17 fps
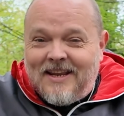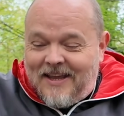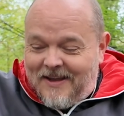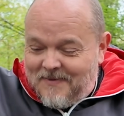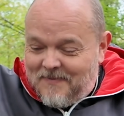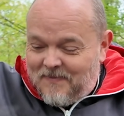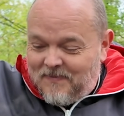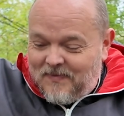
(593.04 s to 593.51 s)
it
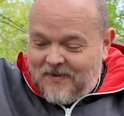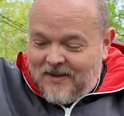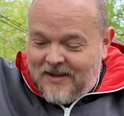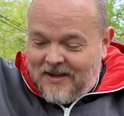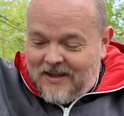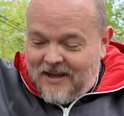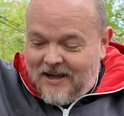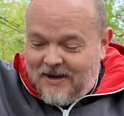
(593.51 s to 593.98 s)

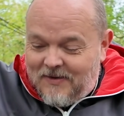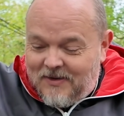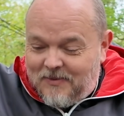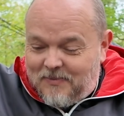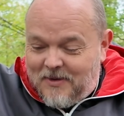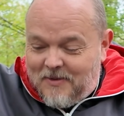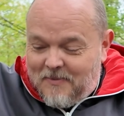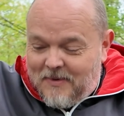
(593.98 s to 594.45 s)
and how
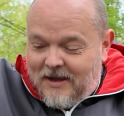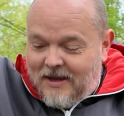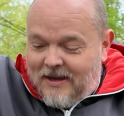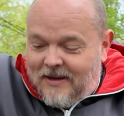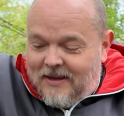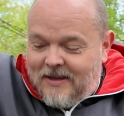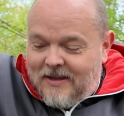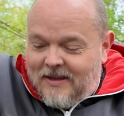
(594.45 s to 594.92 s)
it's been
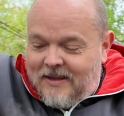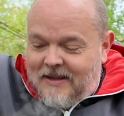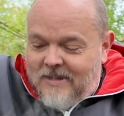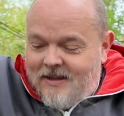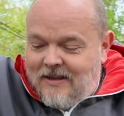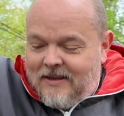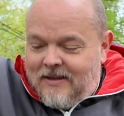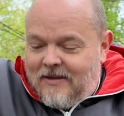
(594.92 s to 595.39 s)
made.
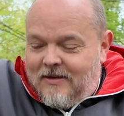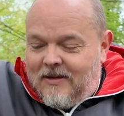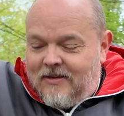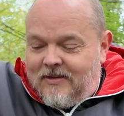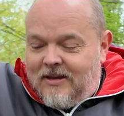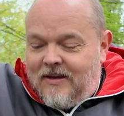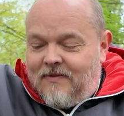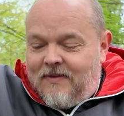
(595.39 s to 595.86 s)

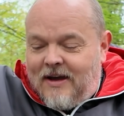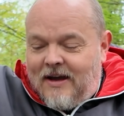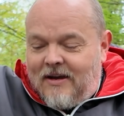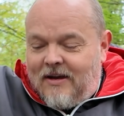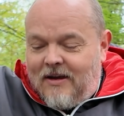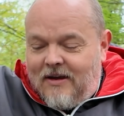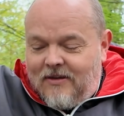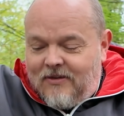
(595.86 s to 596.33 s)
Let's give that
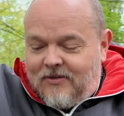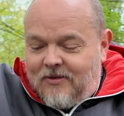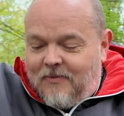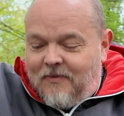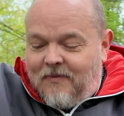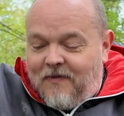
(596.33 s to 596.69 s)
some